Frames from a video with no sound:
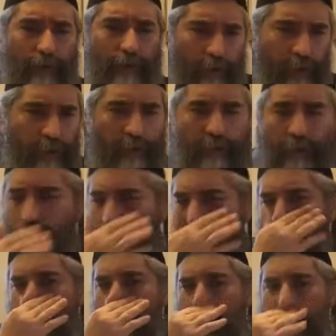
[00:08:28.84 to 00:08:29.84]
The
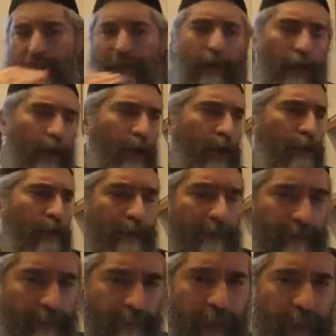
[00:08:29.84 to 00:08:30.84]
voice of
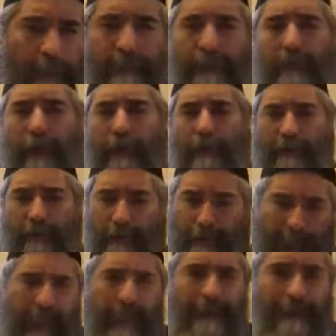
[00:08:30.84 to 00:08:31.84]
my beloved,
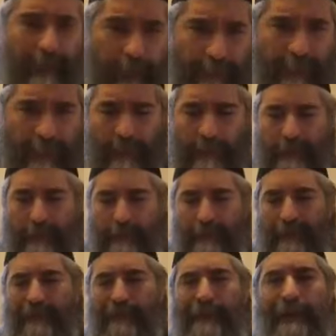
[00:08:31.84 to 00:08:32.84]
ba, is coming.
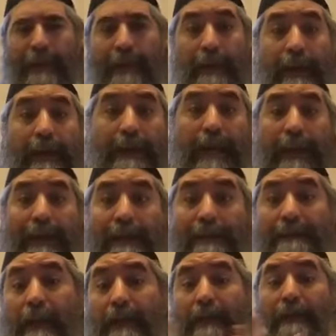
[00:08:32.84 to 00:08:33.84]
Hine,
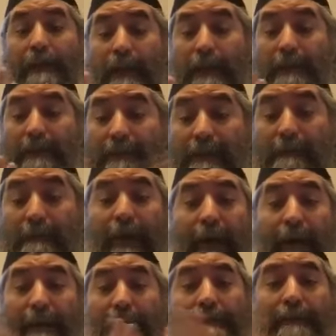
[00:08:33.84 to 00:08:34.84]
suddenly,
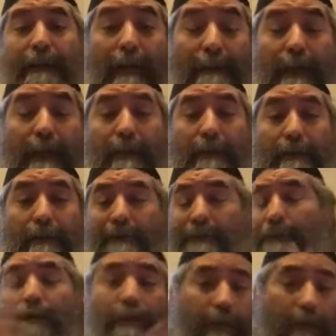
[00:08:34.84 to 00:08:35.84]
Zeba, it's coming.
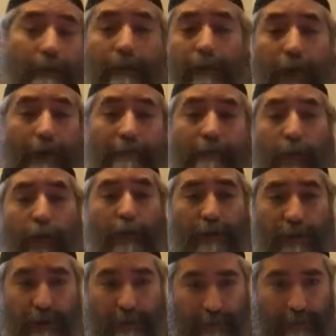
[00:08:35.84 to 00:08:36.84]
A lot of
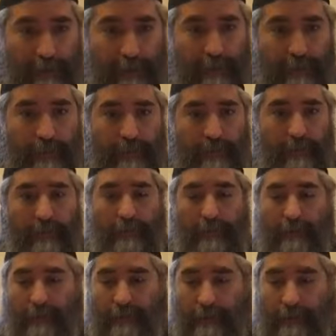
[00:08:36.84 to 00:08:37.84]
words.
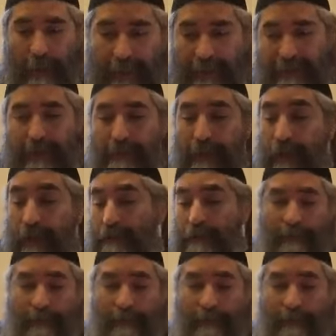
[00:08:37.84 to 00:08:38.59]
Hine Zeba.